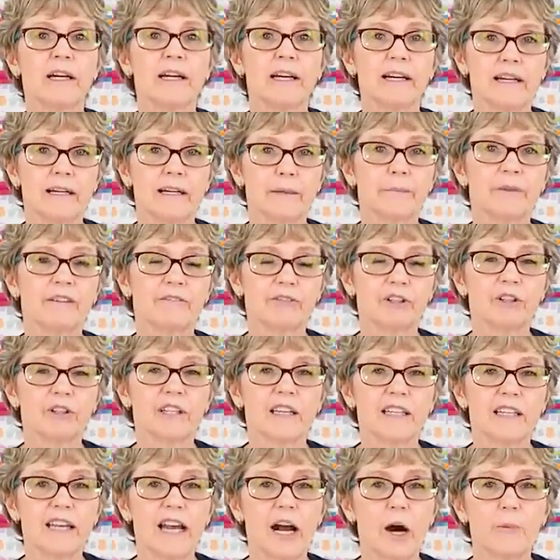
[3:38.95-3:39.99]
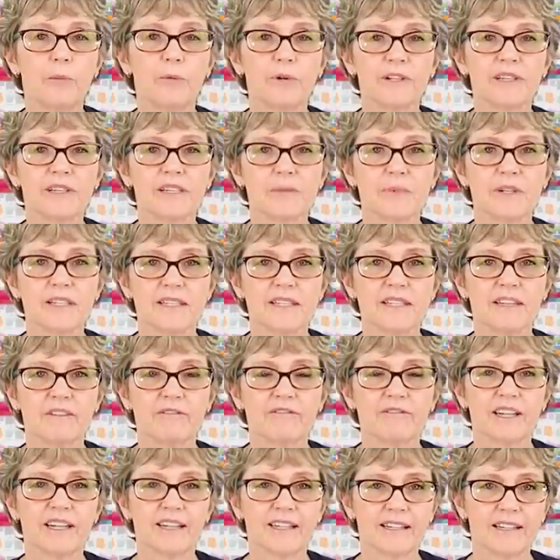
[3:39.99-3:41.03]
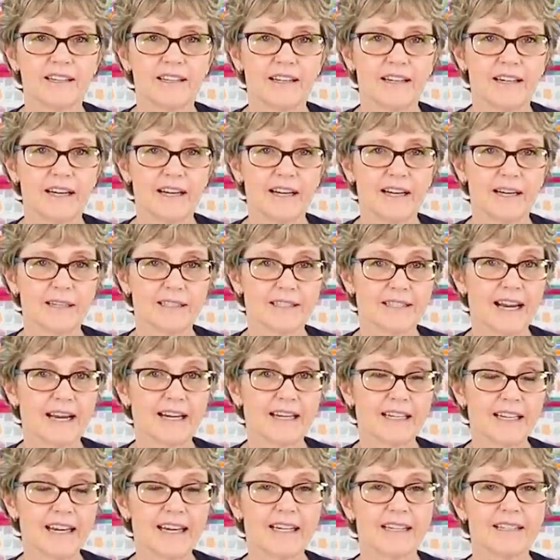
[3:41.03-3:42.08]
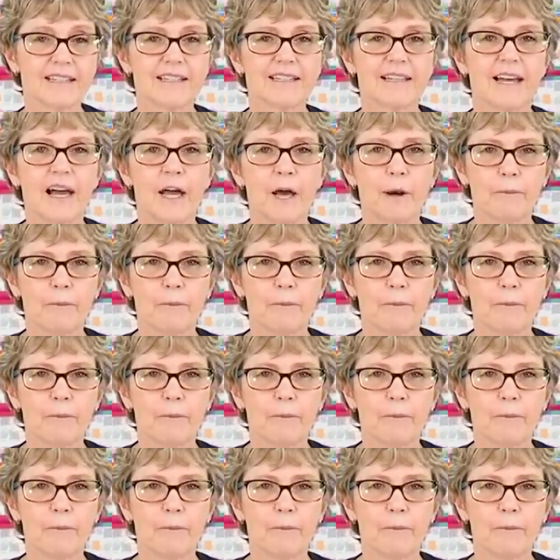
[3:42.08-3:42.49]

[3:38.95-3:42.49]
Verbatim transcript: um, if you need help with specific uh, techniques.